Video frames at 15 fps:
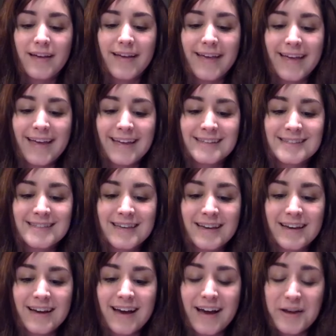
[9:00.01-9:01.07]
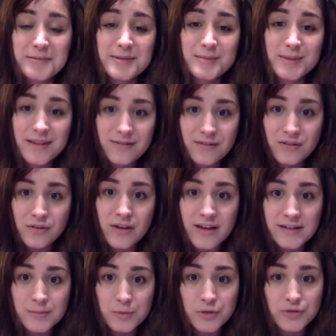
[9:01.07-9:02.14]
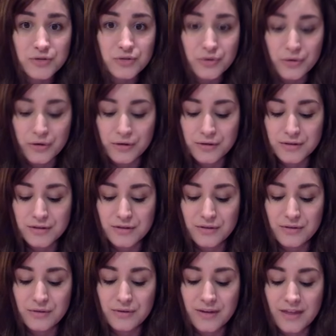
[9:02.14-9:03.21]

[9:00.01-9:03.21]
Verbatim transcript: and I hope to be giving you guys more tutorials soon.